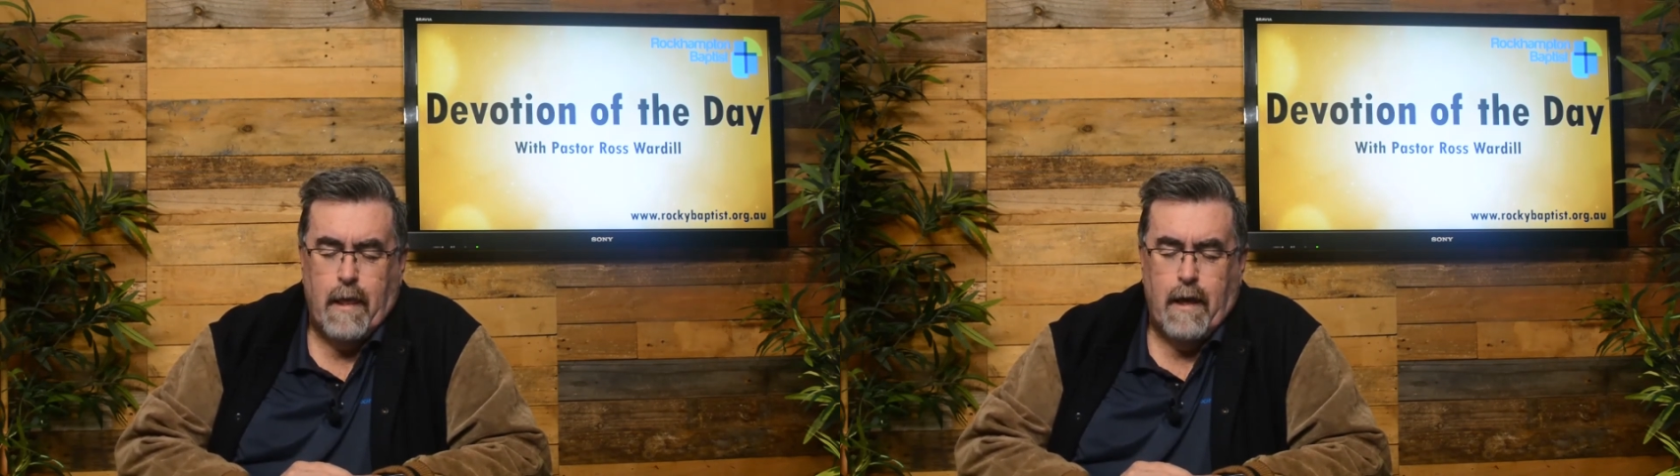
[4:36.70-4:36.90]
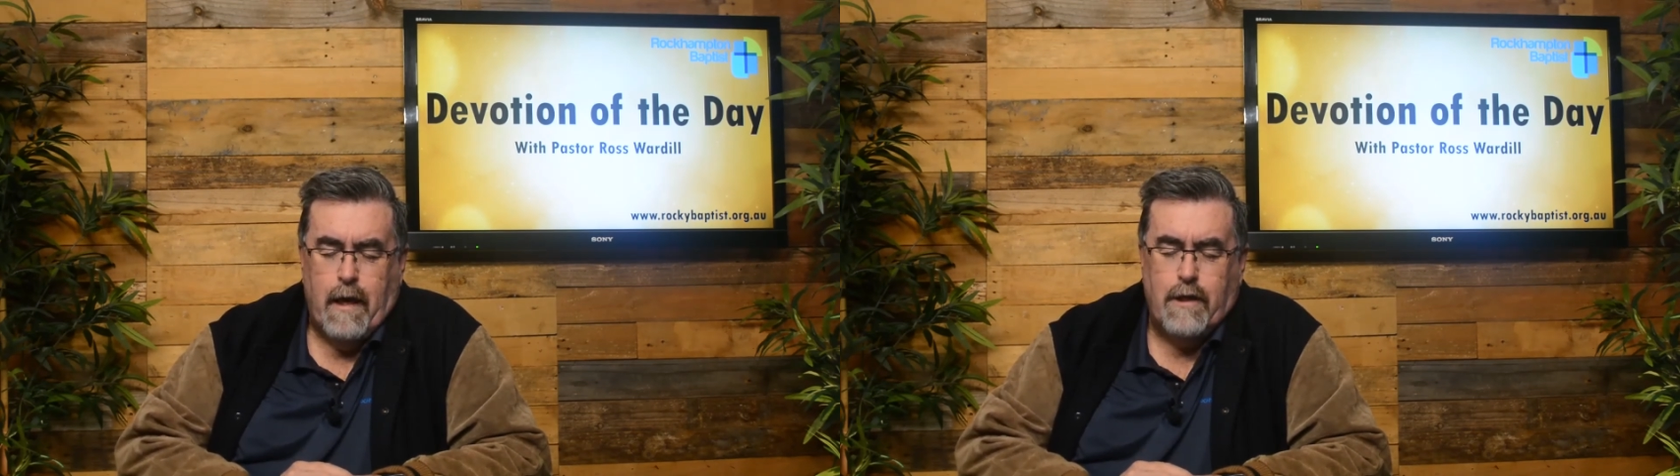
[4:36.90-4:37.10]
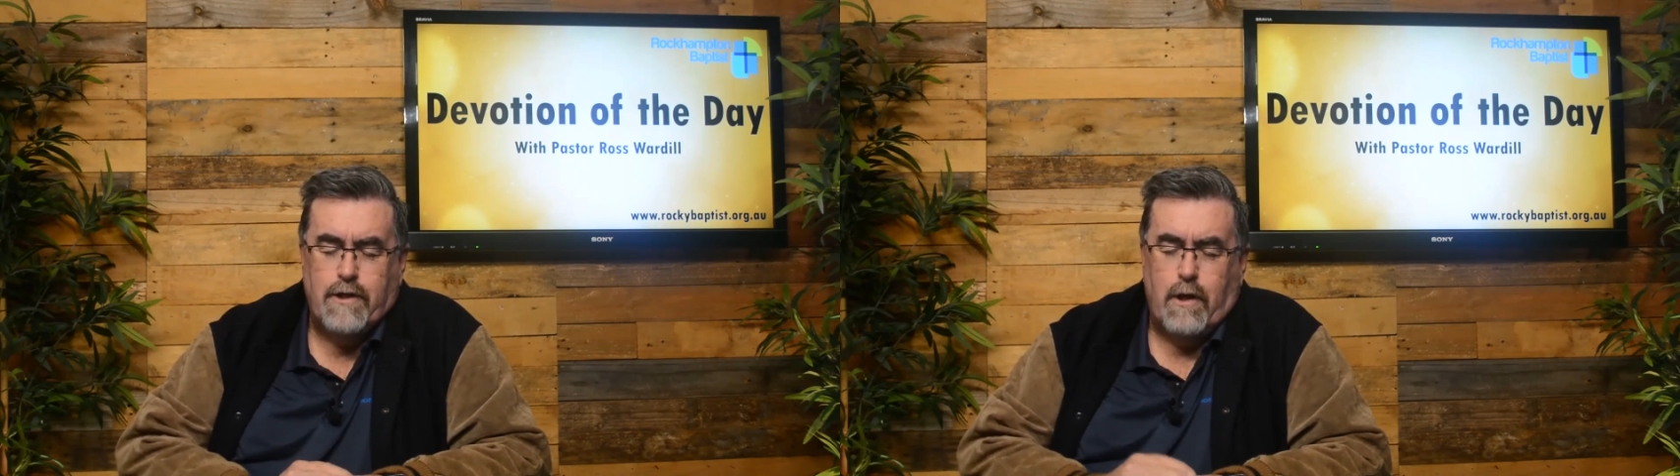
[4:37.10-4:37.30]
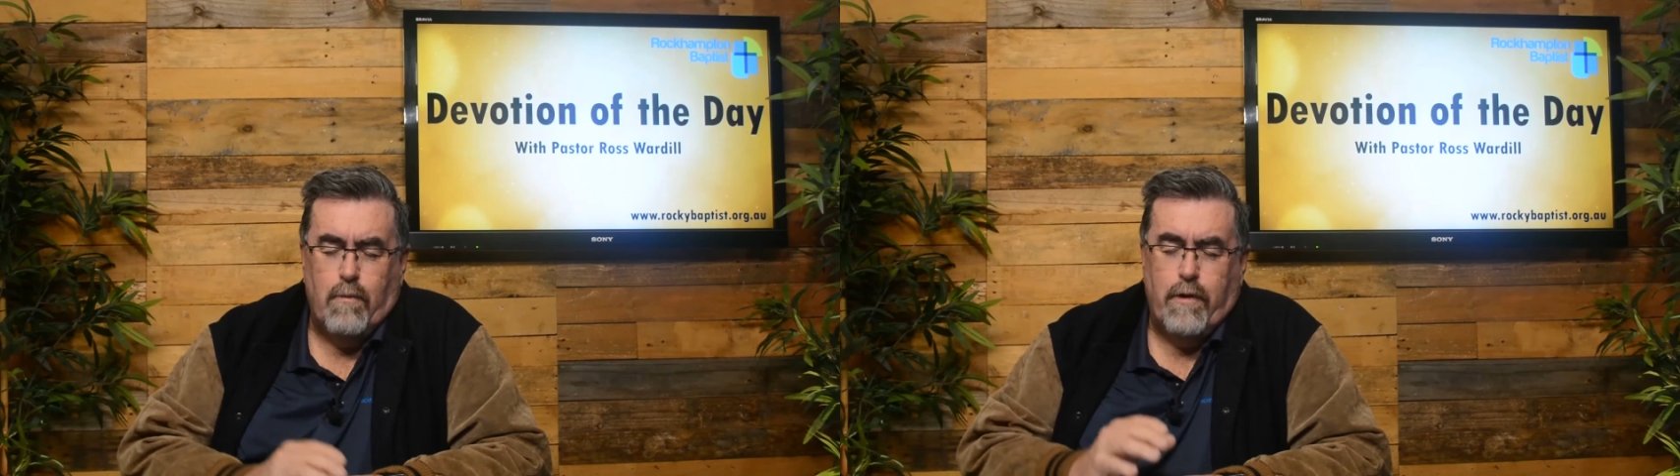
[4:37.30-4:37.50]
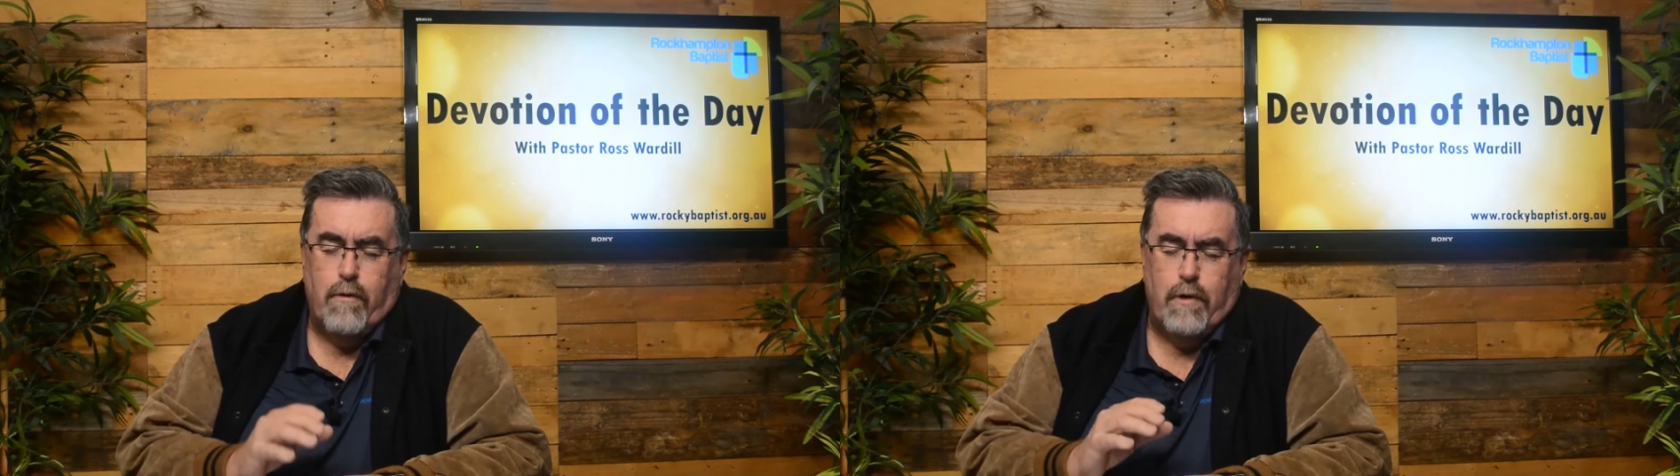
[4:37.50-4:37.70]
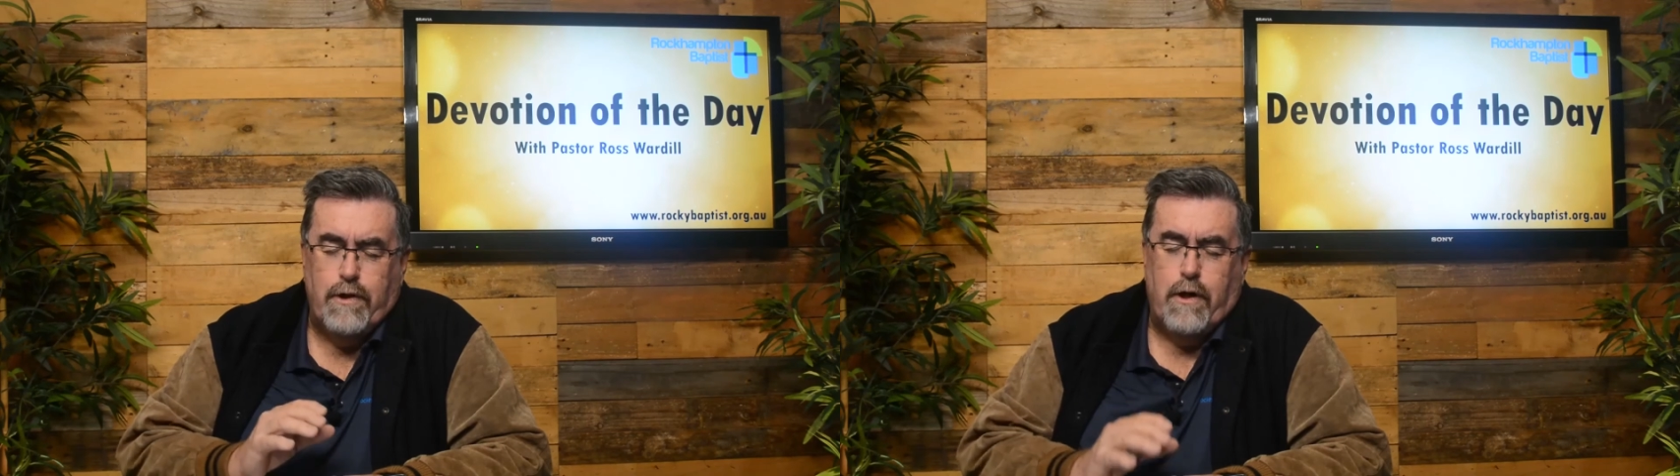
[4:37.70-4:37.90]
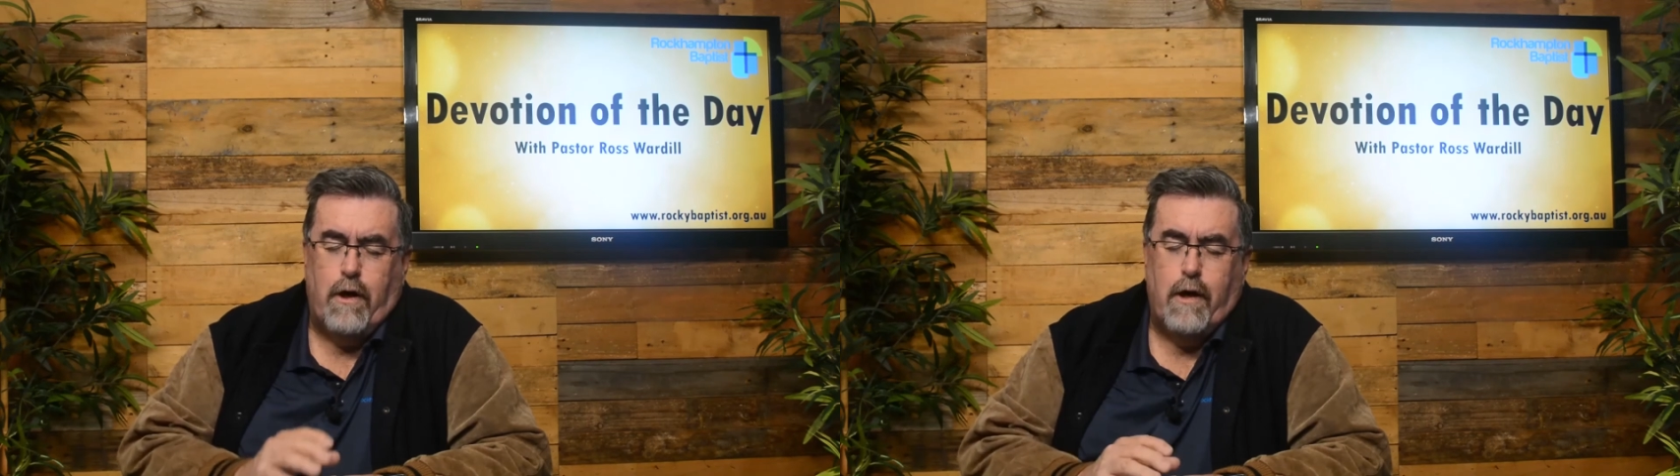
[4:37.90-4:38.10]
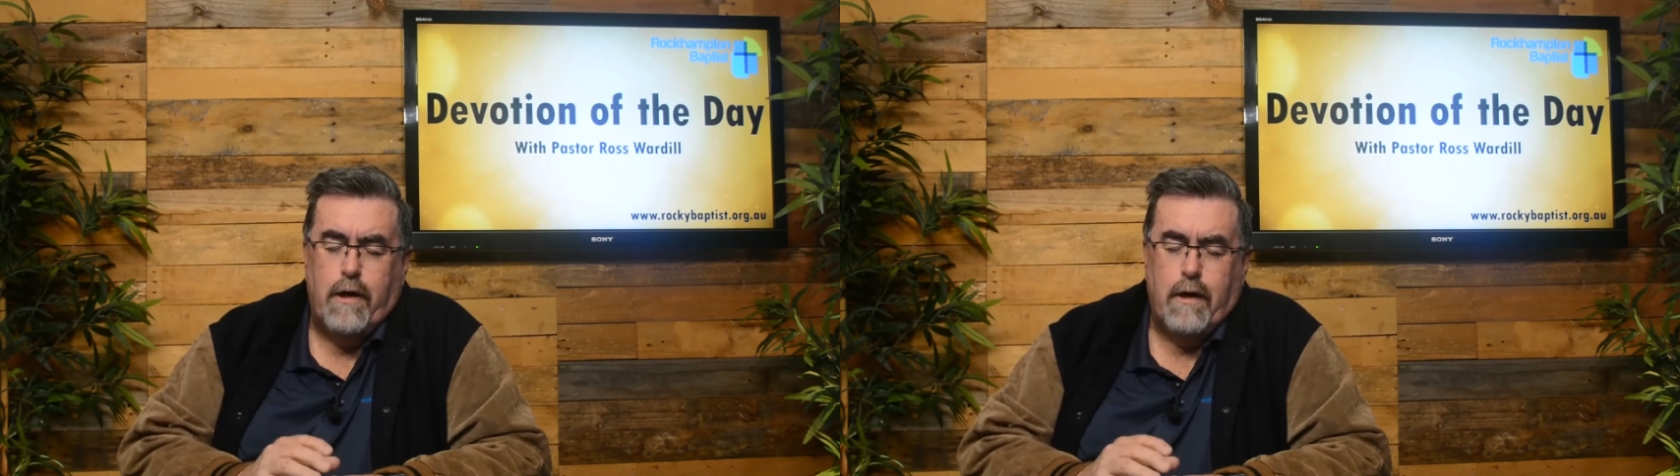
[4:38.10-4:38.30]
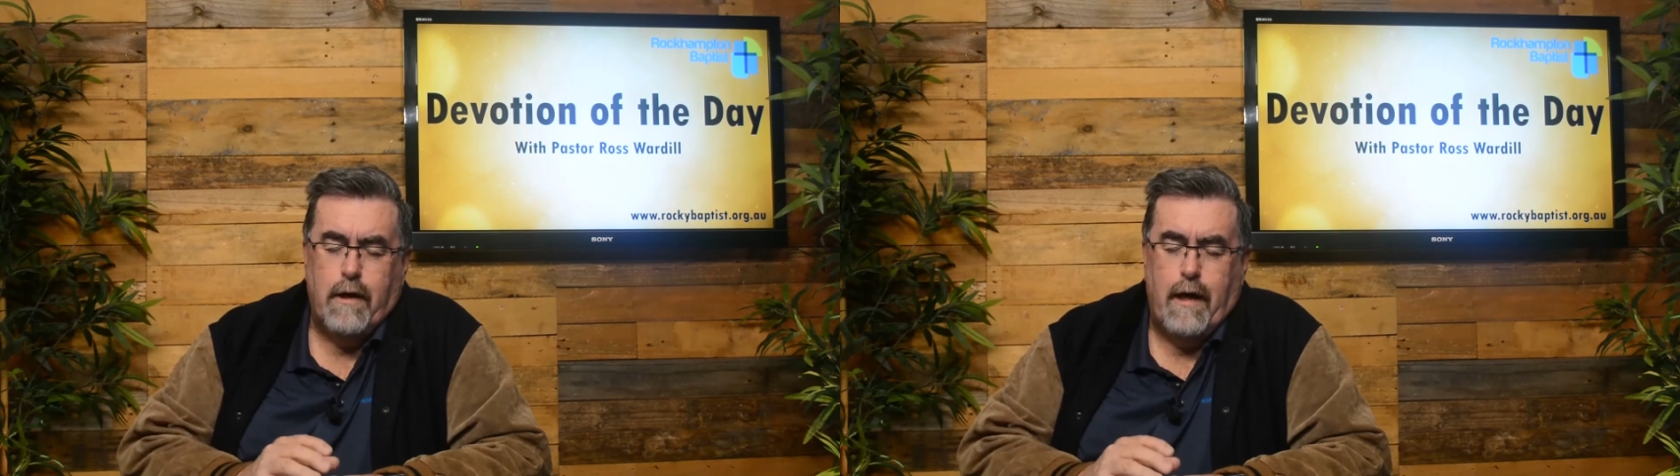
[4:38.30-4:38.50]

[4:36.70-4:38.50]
And so whether we die